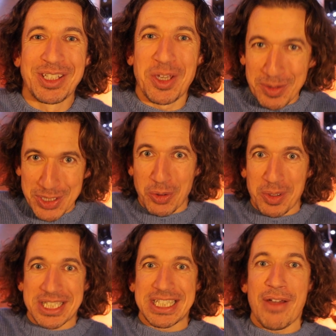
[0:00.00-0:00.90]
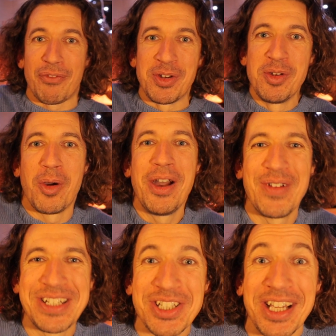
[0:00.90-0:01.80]
you saw 7,
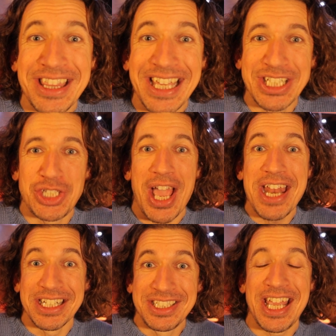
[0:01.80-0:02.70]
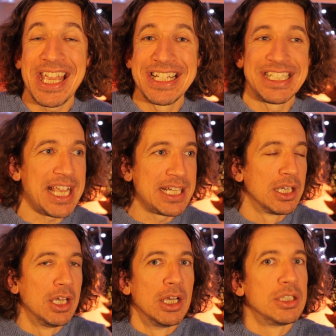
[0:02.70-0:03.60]
which I think Jen and Ting said,
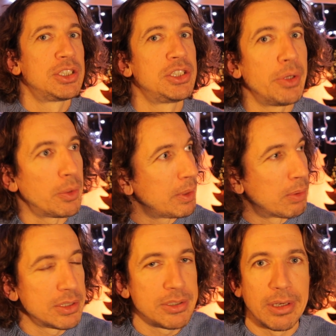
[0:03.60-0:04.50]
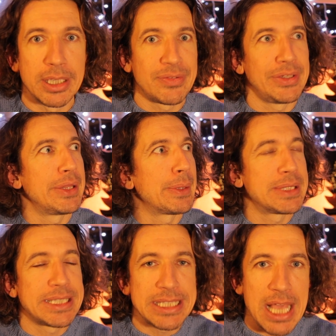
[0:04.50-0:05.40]
Stuart, we watched your last video, there were
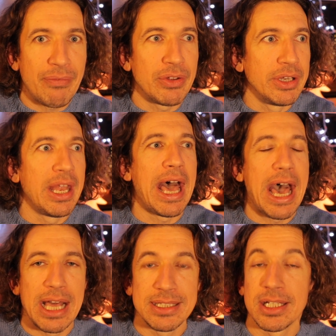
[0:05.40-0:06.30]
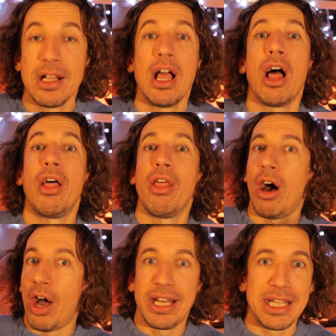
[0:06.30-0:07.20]
7 ads.
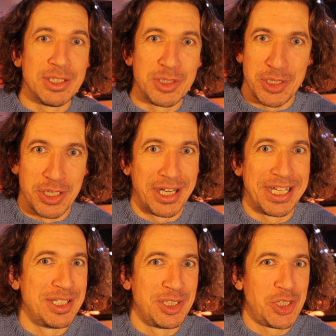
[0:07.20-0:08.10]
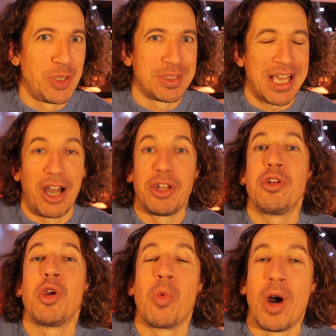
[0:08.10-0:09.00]
I didn't choose that. I don't
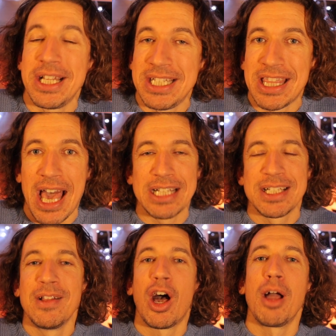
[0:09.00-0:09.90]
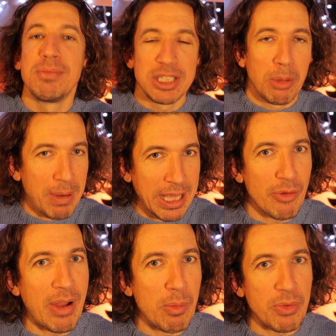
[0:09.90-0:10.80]
know why it did that. I'm still playing
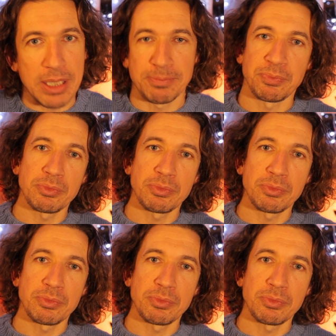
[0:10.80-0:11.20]
around with it.